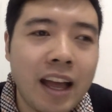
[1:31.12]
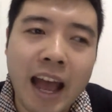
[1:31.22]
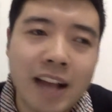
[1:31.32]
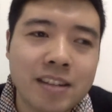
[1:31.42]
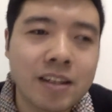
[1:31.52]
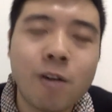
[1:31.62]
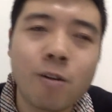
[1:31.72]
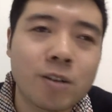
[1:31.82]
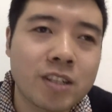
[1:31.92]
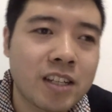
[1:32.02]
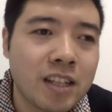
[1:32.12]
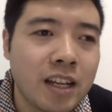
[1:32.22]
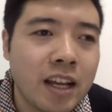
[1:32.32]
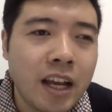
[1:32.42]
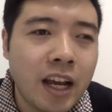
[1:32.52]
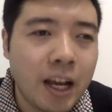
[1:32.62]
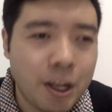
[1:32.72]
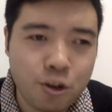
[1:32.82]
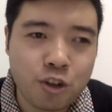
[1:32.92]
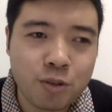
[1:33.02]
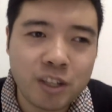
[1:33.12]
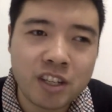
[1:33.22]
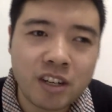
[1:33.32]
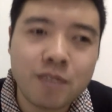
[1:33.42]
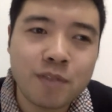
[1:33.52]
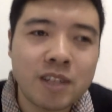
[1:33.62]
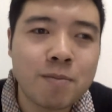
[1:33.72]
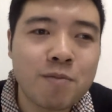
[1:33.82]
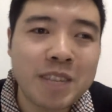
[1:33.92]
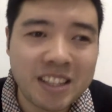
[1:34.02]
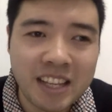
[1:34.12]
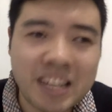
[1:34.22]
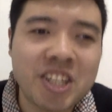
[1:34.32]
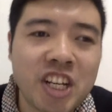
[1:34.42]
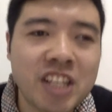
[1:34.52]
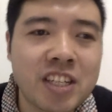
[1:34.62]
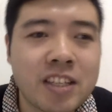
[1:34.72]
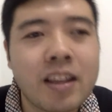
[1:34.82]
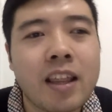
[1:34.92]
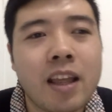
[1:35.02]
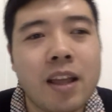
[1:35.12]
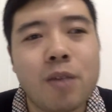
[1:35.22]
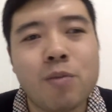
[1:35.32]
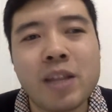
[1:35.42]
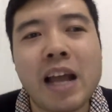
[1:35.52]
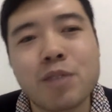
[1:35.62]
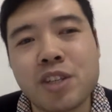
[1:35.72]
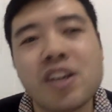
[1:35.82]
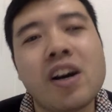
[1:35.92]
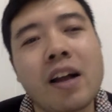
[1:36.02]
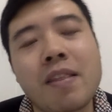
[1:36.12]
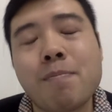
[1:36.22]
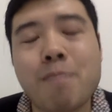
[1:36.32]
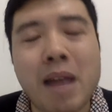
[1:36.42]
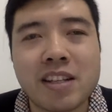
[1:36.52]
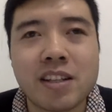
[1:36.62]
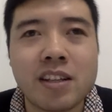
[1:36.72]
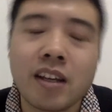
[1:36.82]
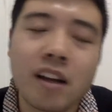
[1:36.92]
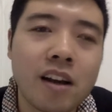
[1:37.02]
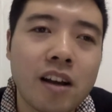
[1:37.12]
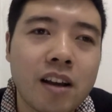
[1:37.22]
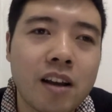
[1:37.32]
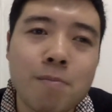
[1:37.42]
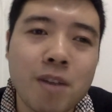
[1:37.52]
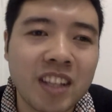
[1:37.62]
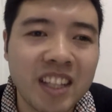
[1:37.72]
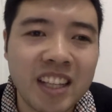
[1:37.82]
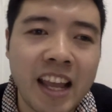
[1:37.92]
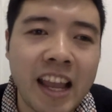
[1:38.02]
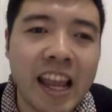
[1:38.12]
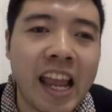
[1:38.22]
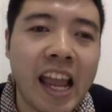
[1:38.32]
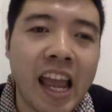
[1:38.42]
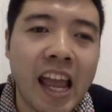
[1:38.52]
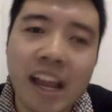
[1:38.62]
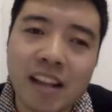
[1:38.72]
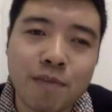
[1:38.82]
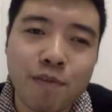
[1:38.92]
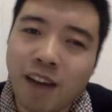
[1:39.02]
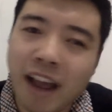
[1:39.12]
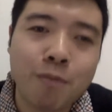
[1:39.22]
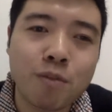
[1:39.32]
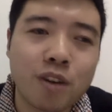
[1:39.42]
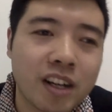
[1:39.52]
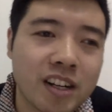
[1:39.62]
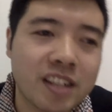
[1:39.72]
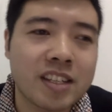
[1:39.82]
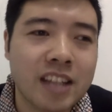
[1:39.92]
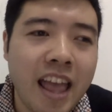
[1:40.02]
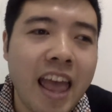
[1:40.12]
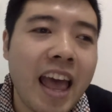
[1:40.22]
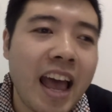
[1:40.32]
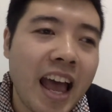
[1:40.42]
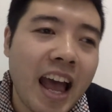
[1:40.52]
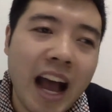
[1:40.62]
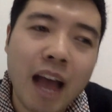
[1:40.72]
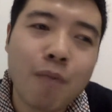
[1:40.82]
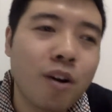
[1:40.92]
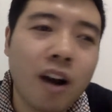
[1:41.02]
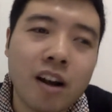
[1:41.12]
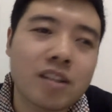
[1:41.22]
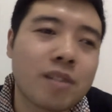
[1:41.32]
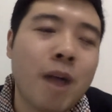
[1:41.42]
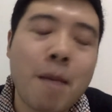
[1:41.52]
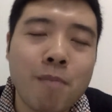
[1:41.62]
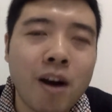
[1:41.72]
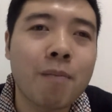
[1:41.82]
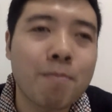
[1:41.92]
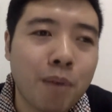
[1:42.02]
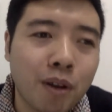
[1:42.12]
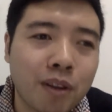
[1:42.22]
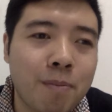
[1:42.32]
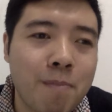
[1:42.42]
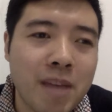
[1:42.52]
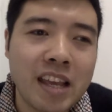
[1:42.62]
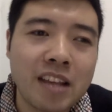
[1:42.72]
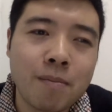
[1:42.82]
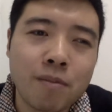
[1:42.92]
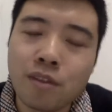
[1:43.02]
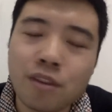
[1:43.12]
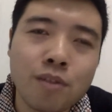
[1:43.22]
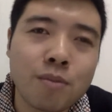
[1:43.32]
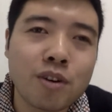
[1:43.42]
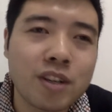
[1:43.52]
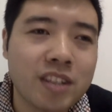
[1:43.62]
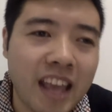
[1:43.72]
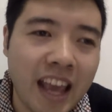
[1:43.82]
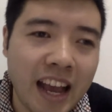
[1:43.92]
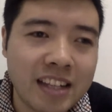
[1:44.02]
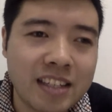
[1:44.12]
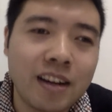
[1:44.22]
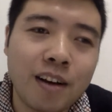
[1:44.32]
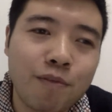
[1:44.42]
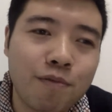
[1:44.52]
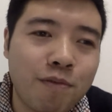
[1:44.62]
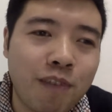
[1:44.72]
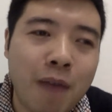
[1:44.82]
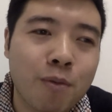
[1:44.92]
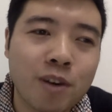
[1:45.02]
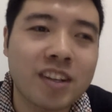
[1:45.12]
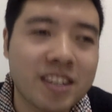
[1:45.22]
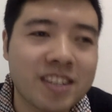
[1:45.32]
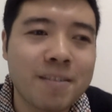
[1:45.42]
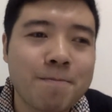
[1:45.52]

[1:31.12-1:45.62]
As a host, you should serve them with dishes. When I was young, the best commodity is fireworks. I will ask my mom bought me numerous cans of fireworks.